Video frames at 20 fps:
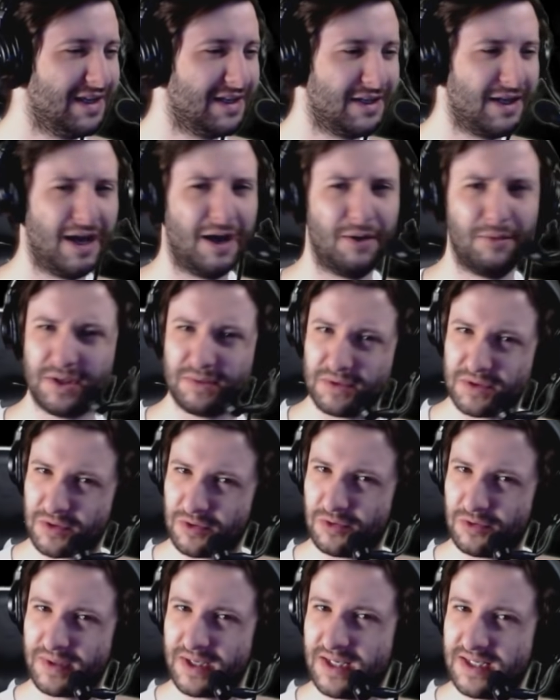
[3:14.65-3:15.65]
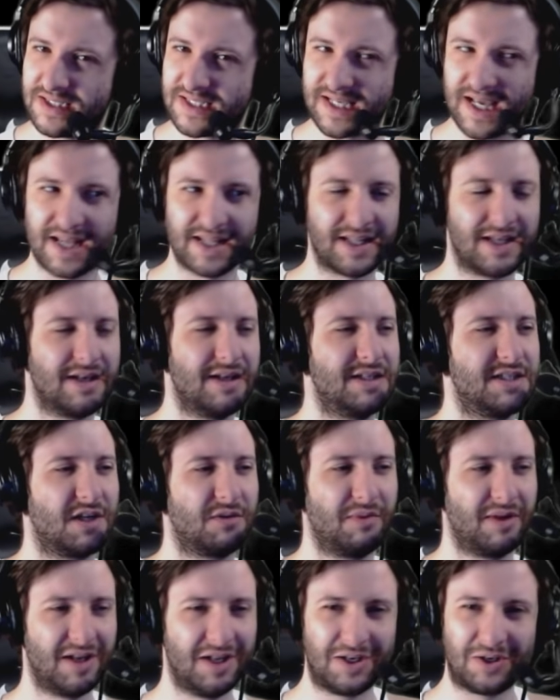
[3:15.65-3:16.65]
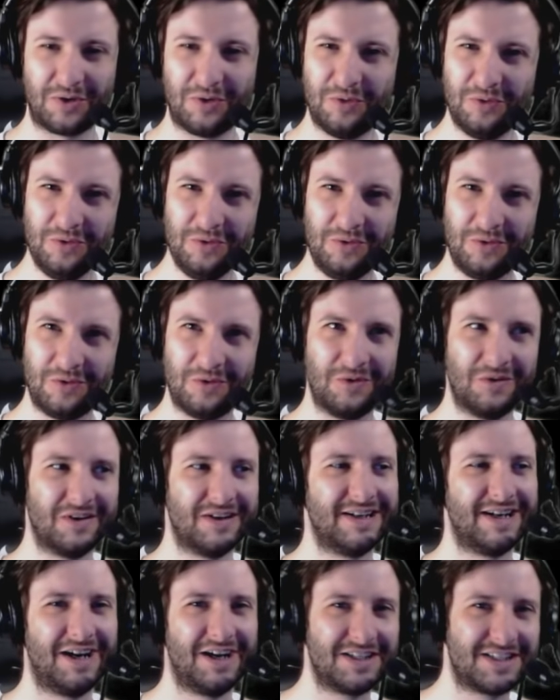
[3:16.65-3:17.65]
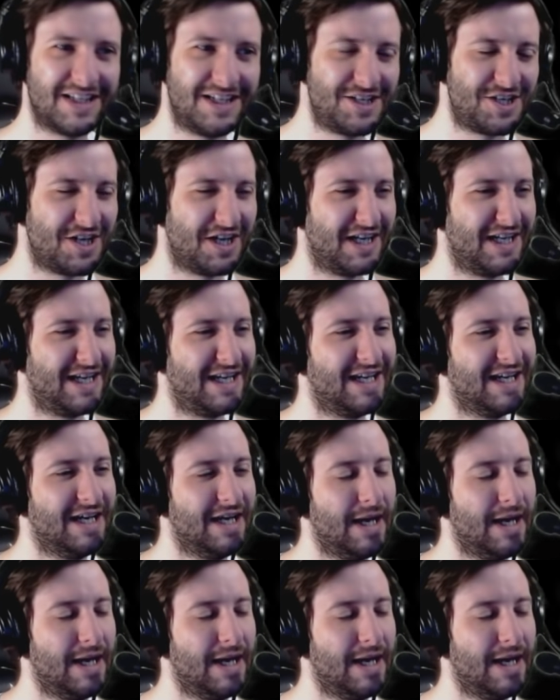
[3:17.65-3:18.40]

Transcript: Now, why don't it all be together? So be like, ooh, aren't they shiny?